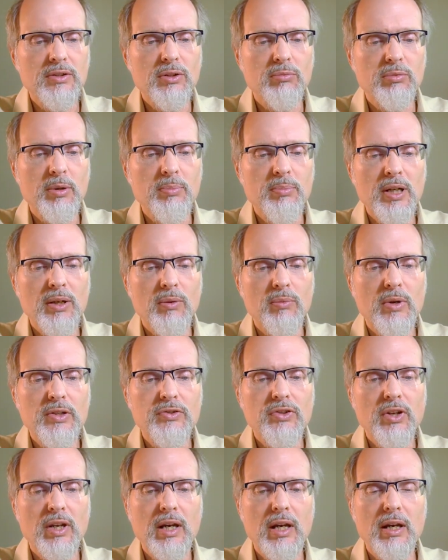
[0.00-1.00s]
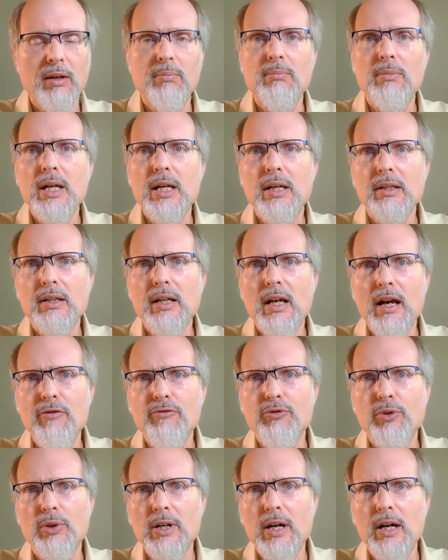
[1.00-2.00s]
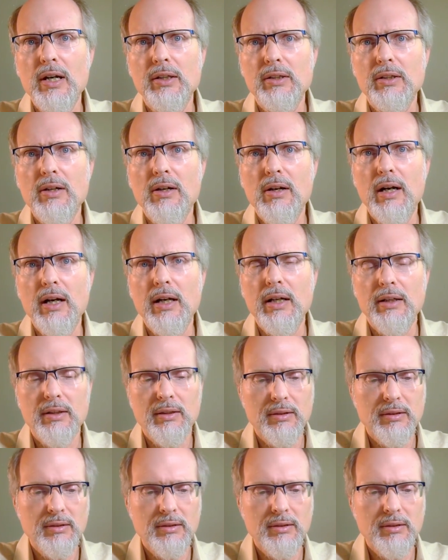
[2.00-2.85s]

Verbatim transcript: to repeat once again, men have forgotten God.